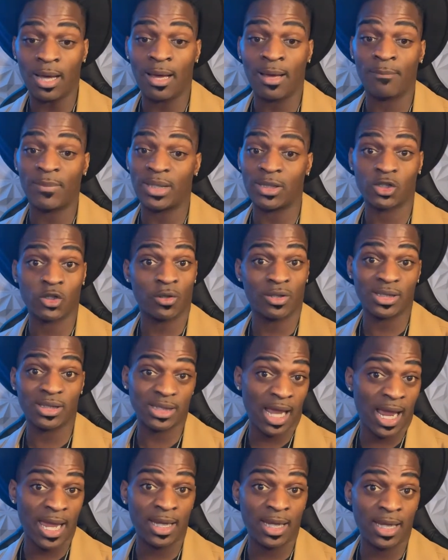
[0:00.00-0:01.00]
It's On
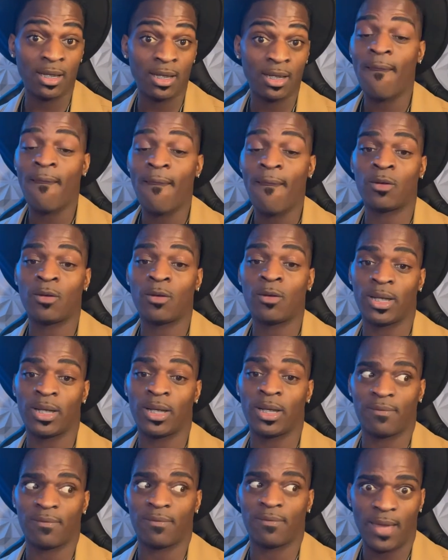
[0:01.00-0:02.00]
Site and
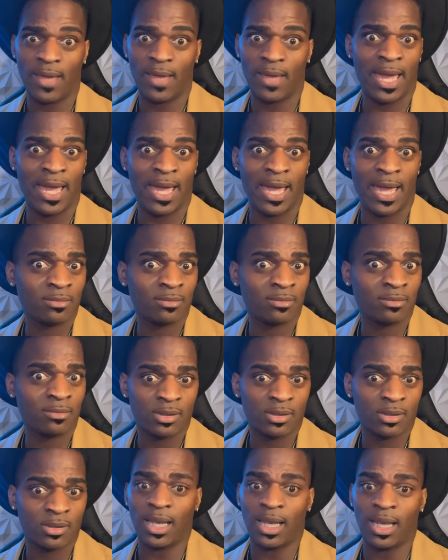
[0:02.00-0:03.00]
whatnot. They've had
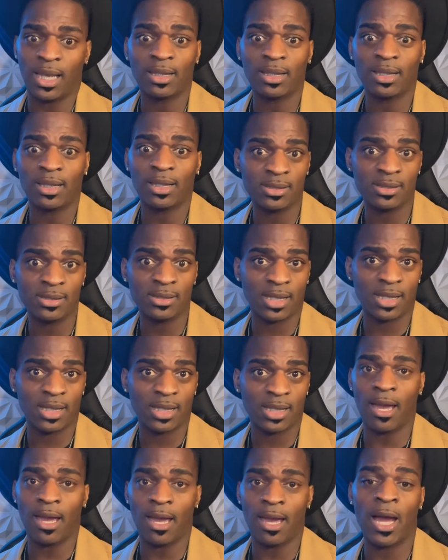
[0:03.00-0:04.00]
selected things to
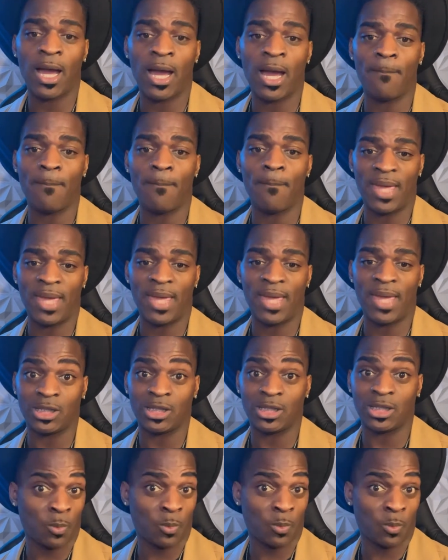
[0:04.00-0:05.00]
say about Megan
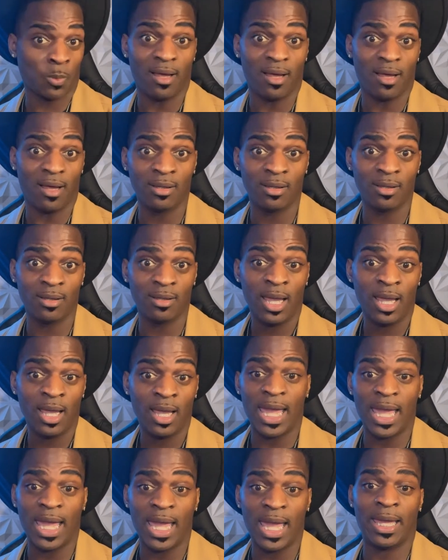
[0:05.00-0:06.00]
as well,
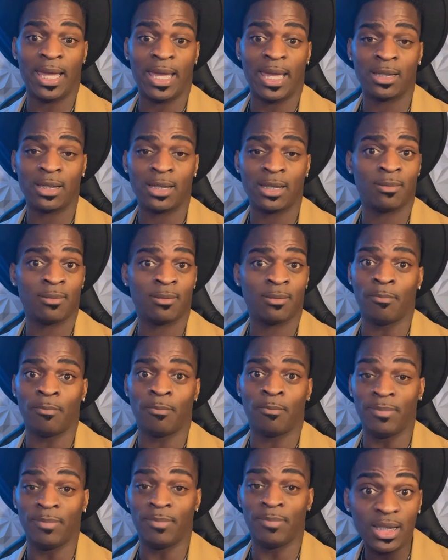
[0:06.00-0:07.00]
and
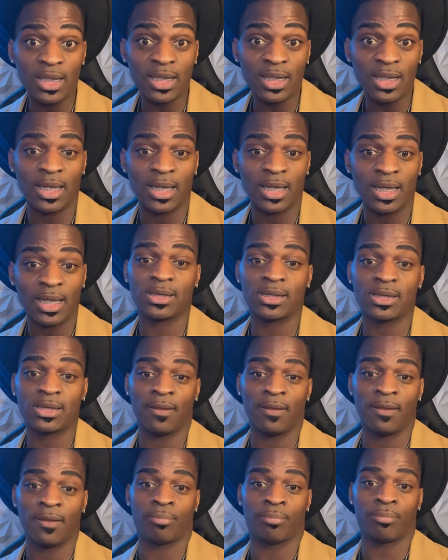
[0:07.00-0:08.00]
Millie is
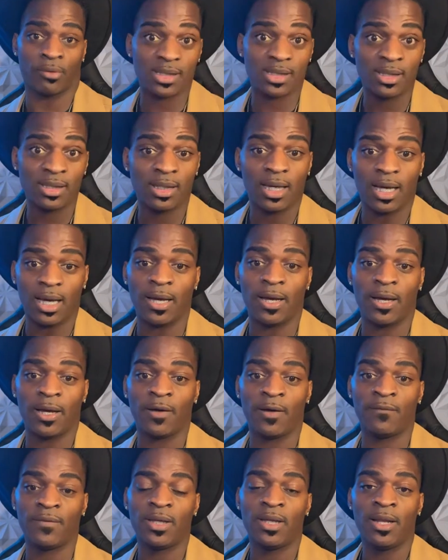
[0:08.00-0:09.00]
taking the brunt
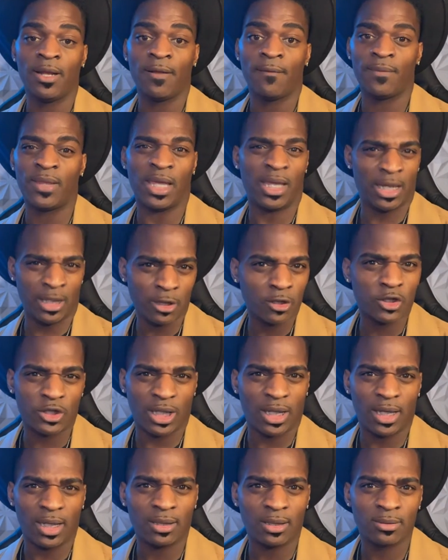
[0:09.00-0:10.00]
of the
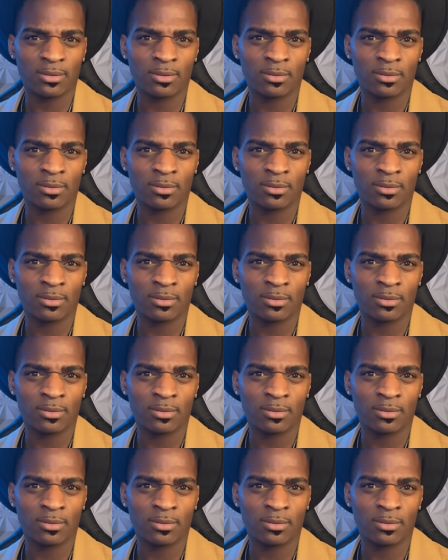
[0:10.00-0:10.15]
energy